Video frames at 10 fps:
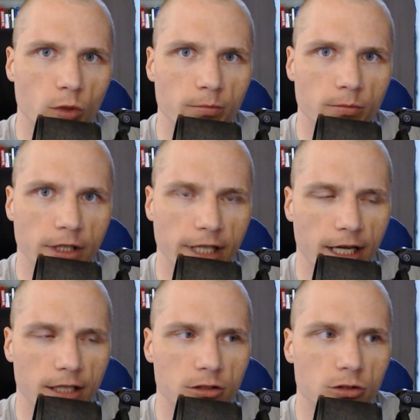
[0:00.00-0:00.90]

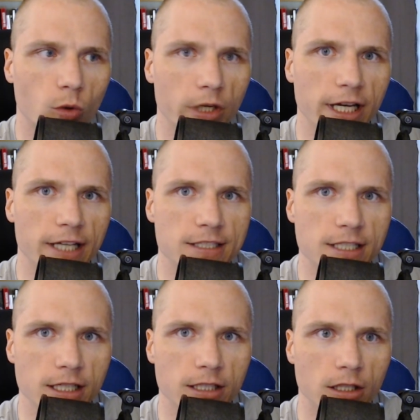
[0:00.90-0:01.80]
again
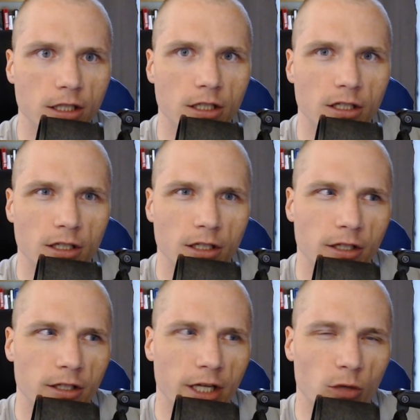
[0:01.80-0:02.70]
2018,
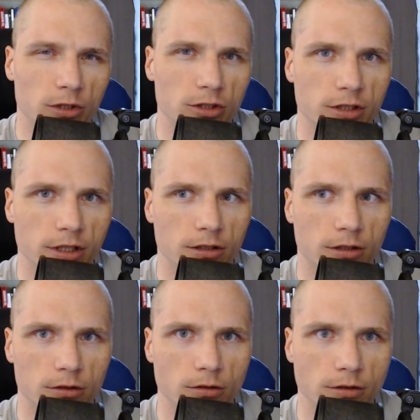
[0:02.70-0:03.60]
they were
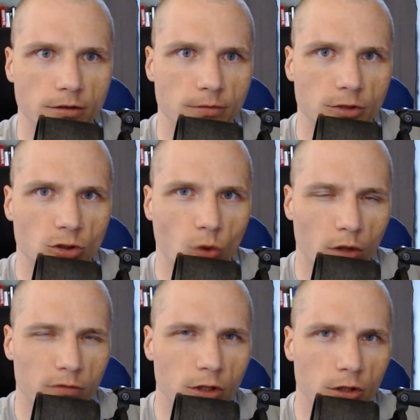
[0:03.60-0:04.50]
still sort
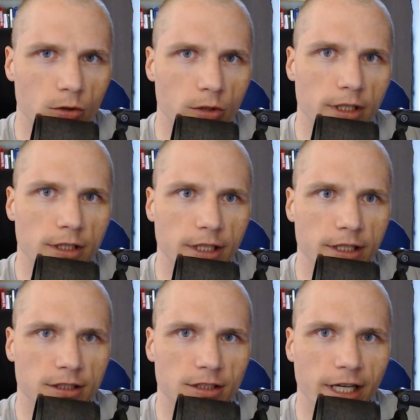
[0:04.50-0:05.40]
of new in the
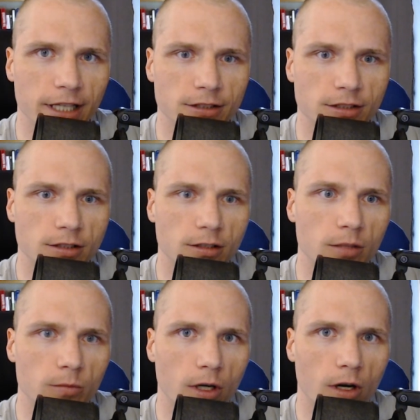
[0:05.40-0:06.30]
States.
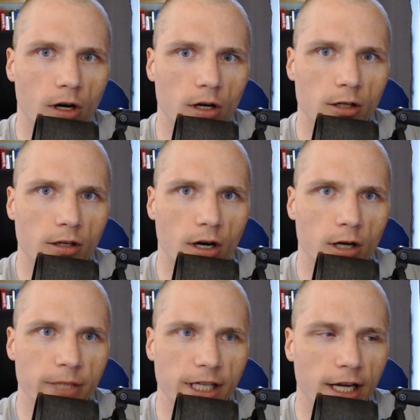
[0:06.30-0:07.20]
Our
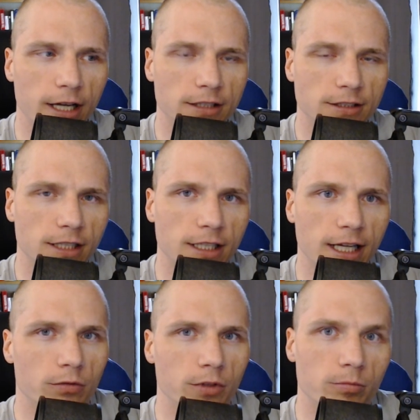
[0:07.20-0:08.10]
mechanic said
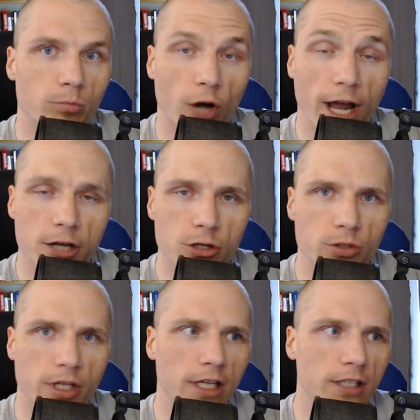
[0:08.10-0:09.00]
that the brand new
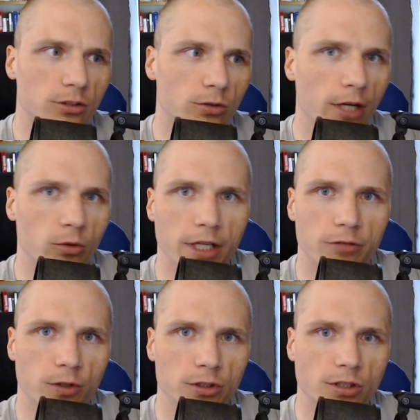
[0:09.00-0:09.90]
Kias, right when they
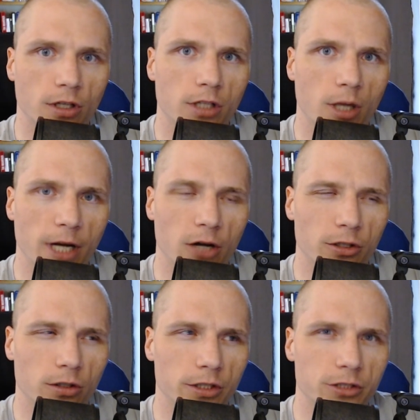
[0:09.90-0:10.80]
first started coming out in the
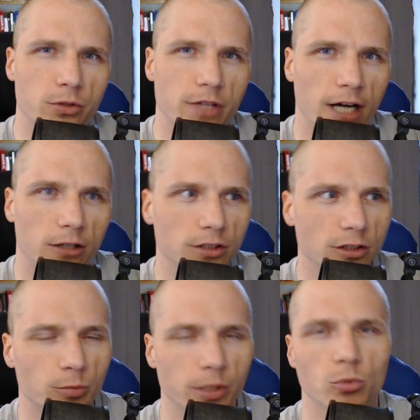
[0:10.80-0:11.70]
early 2000s,
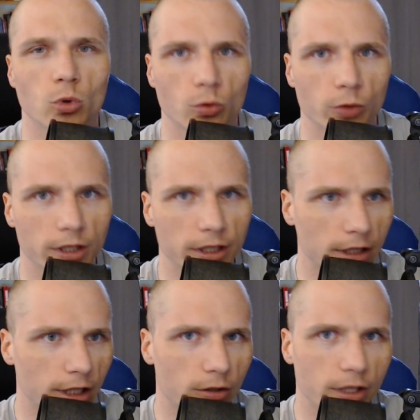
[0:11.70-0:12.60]
people were really
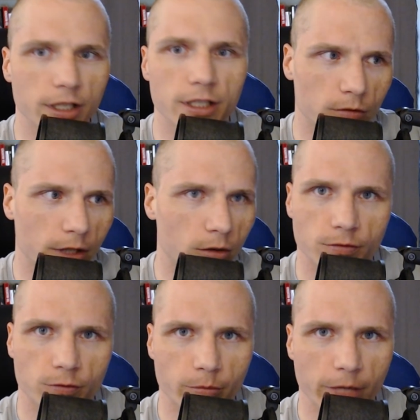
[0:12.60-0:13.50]
leery. They were
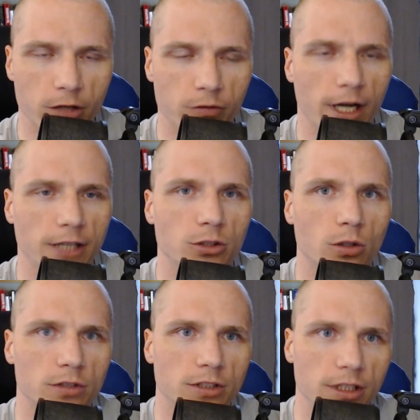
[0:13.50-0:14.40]
manufactured
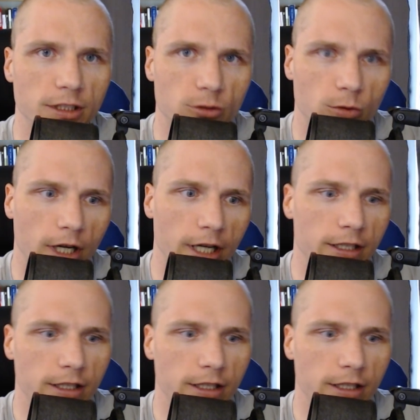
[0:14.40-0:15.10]
overseas, right?